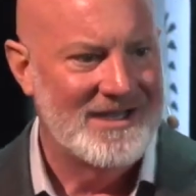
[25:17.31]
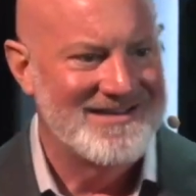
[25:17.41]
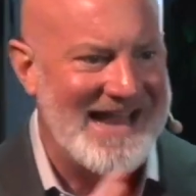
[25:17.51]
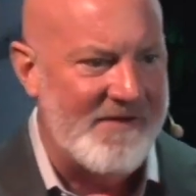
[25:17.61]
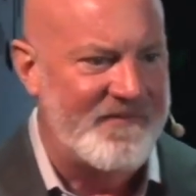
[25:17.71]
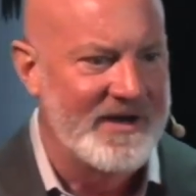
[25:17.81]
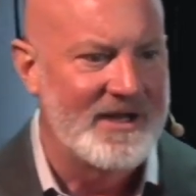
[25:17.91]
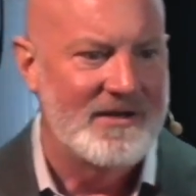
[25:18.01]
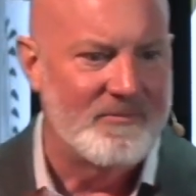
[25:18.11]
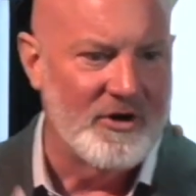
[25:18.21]

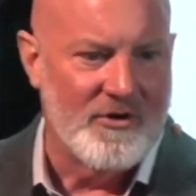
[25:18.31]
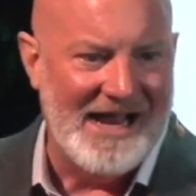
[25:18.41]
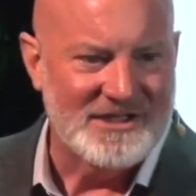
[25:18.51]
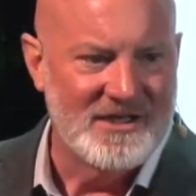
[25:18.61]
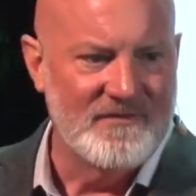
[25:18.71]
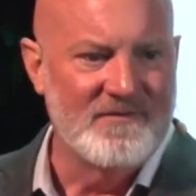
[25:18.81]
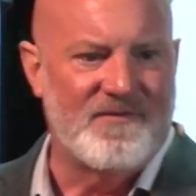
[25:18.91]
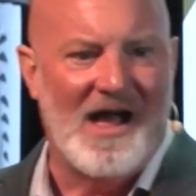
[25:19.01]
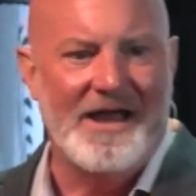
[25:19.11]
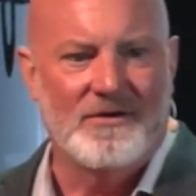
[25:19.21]
Definite, progressive, and
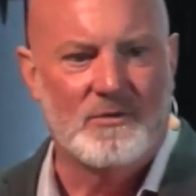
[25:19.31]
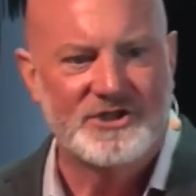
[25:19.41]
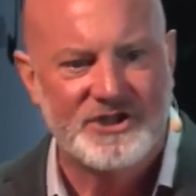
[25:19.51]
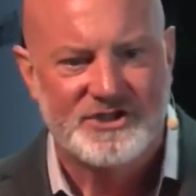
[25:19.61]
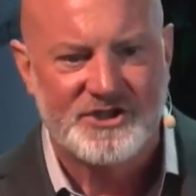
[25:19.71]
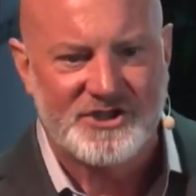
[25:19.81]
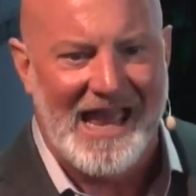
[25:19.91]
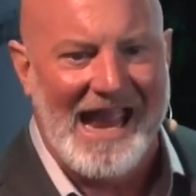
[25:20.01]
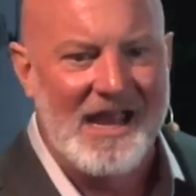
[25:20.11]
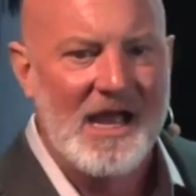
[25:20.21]
final, which is to
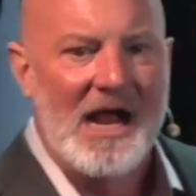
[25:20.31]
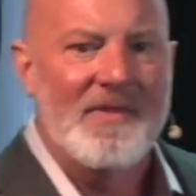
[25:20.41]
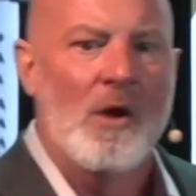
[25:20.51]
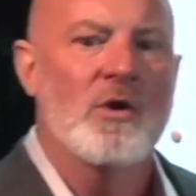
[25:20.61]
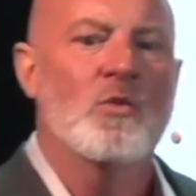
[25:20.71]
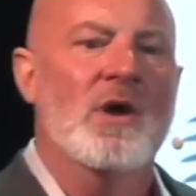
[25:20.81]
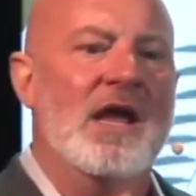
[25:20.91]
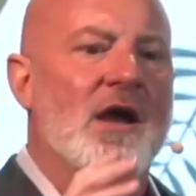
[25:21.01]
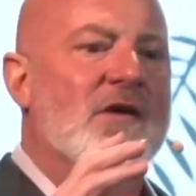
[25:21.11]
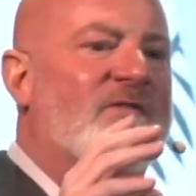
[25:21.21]
say that when
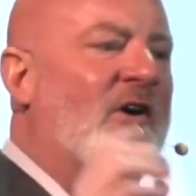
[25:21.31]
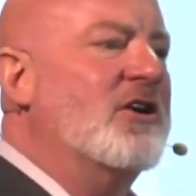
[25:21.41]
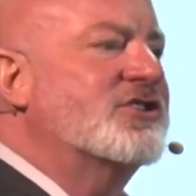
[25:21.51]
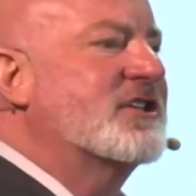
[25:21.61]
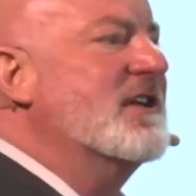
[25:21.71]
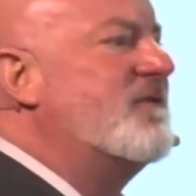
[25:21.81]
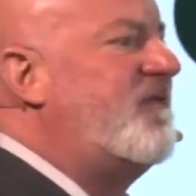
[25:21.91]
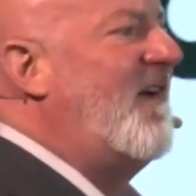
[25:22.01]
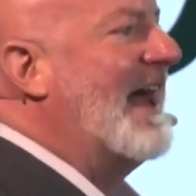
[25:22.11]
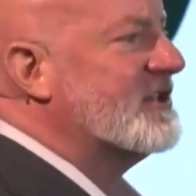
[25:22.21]
we first
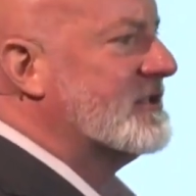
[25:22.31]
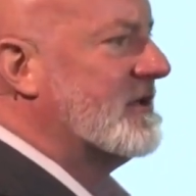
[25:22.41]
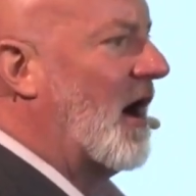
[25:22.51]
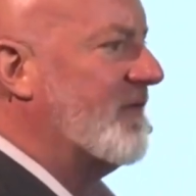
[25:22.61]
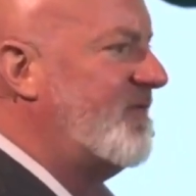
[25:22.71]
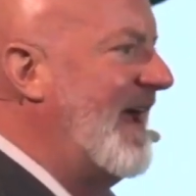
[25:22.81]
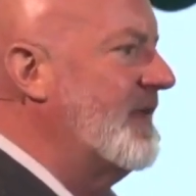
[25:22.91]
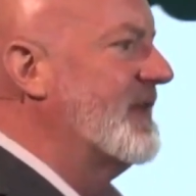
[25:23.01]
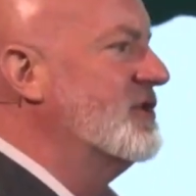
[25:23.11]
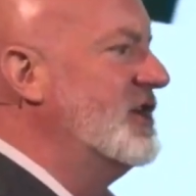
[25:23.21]
confessed our
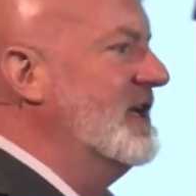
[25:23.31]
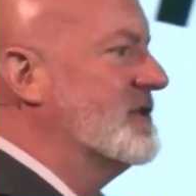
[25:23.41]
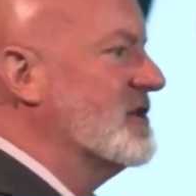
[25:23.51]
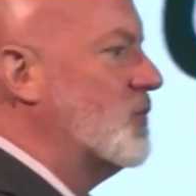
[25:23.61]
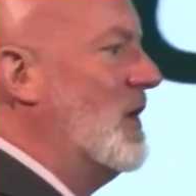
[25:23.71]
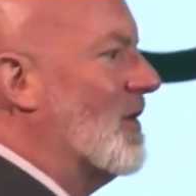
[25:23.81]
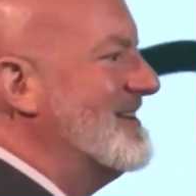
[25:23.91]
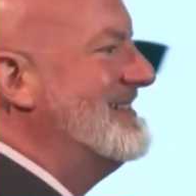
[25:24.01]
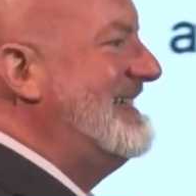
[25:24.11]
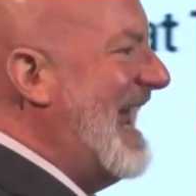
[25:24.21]
faith in Jesus, we were
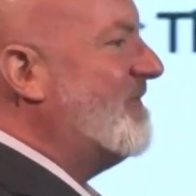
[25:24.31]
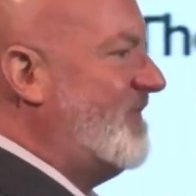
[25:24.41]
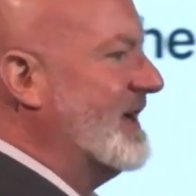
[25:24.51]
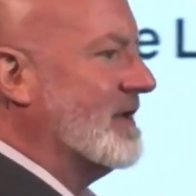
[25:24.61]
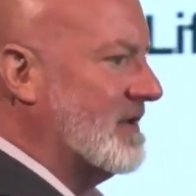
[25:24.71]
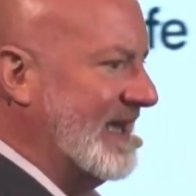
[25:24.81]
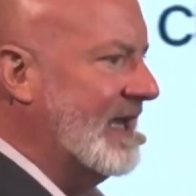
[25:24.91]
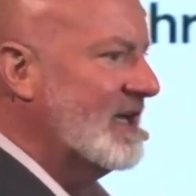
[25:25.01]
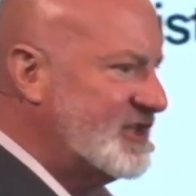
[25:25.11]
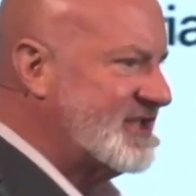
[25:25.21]
definitely
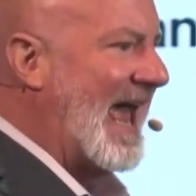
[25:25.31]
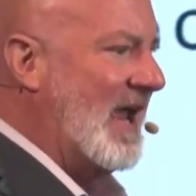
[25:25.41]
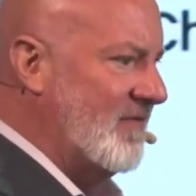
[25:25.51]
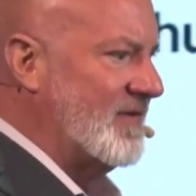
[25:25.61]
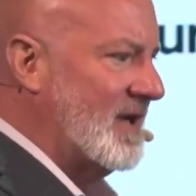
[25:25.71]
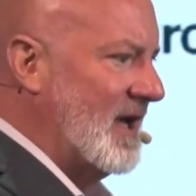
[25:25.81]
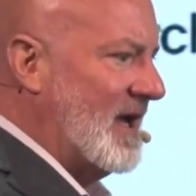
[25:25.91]
saved.